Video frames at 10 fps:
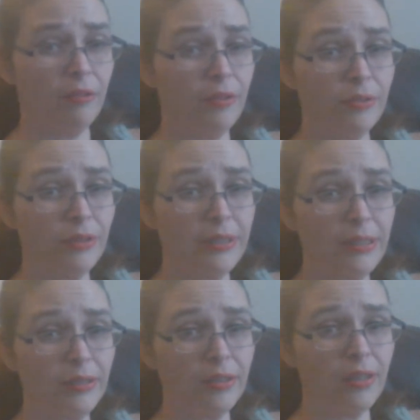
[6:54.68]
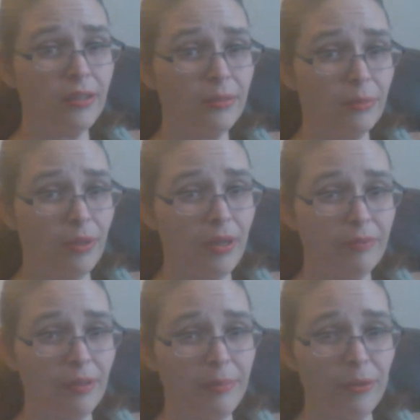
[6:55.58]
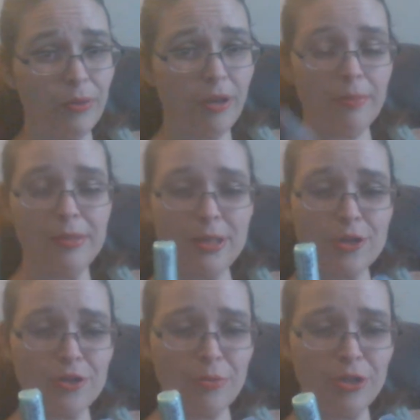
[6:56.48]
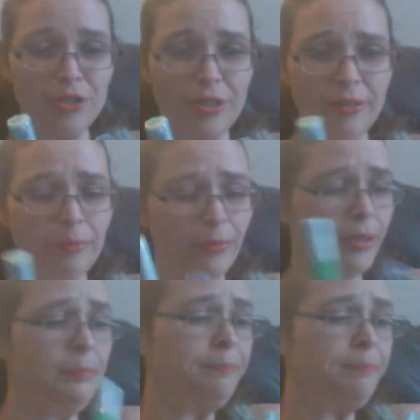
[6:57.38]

if those are any good or not. Someone will have to let me know in the comment section what you think, but